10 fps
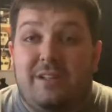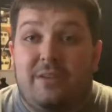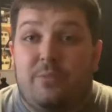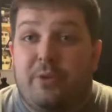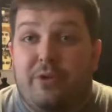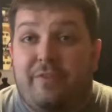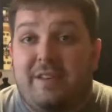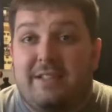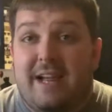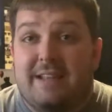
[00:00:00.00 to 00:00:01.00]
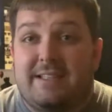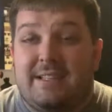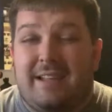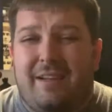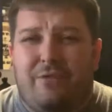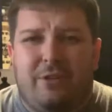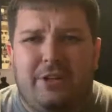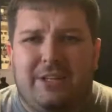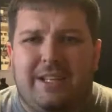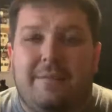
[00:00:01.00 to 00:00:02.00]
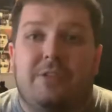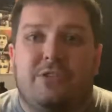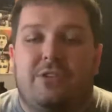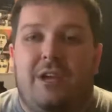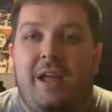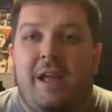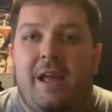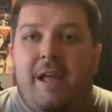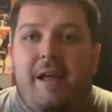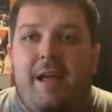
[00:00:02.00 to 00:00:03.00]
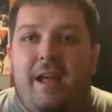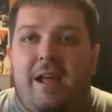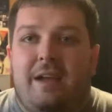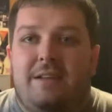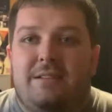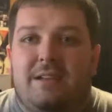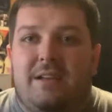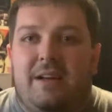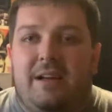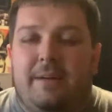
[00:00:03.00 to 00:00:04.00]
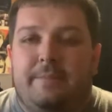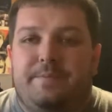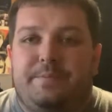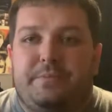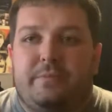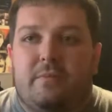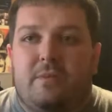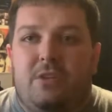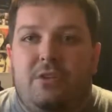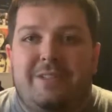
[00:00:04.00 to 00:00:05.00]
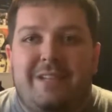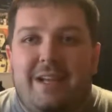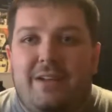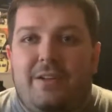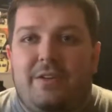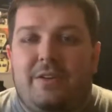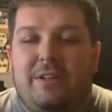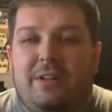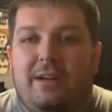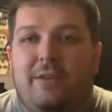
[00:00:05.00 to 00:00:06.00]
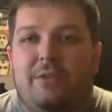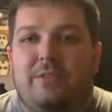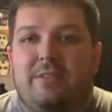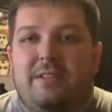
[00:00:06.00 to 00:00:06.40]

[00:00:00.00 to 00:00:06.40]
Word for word: They're both fantastic. They have really good chemistry, and um, you can tell, you know,